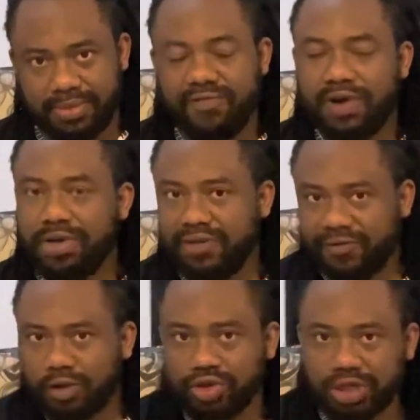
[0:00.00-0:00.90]
Very
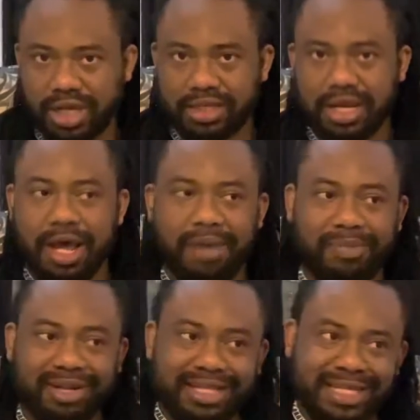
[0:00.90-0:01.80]
difficult to get.
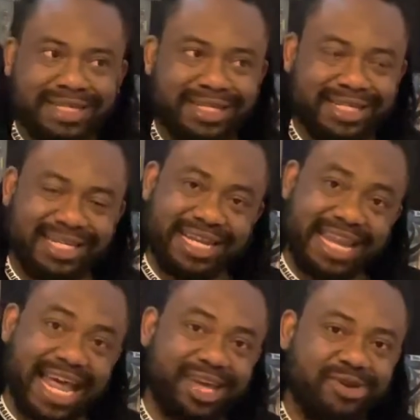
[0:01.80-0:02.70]
But this is
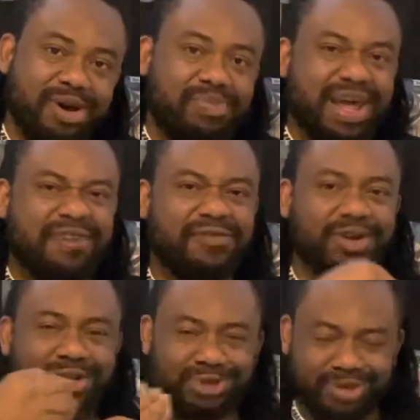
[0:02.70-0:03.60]
like you applying for
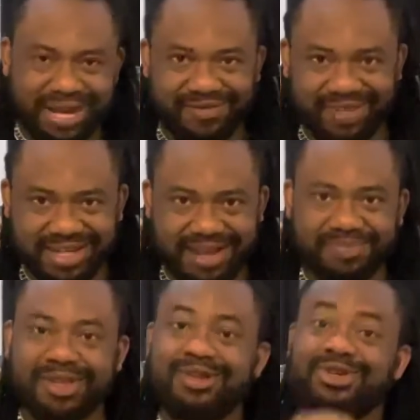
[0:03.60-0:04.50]
a student visa,
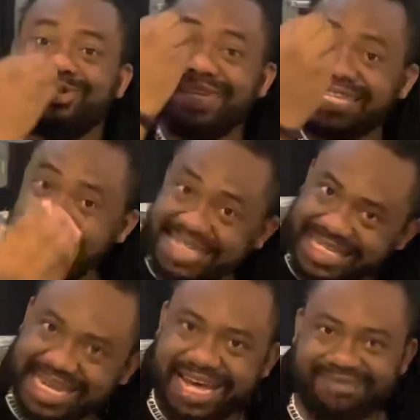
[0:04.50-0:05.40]
so it's
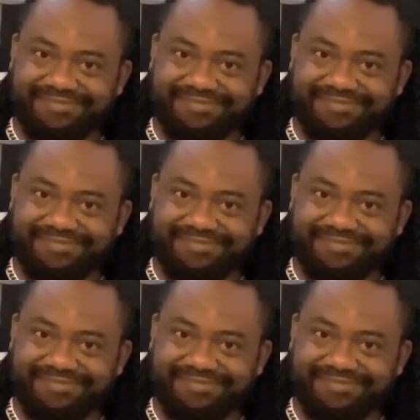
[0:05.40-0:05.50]
easier.